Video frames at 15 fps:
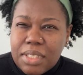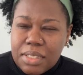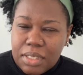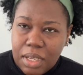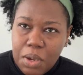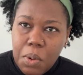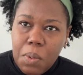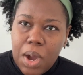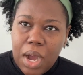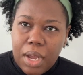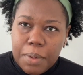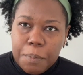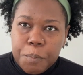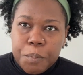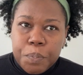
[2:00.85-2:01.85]
to go
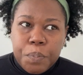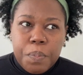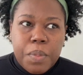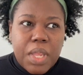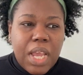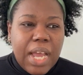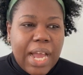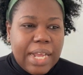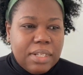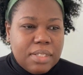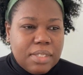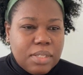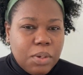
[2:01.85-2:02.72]
on. And so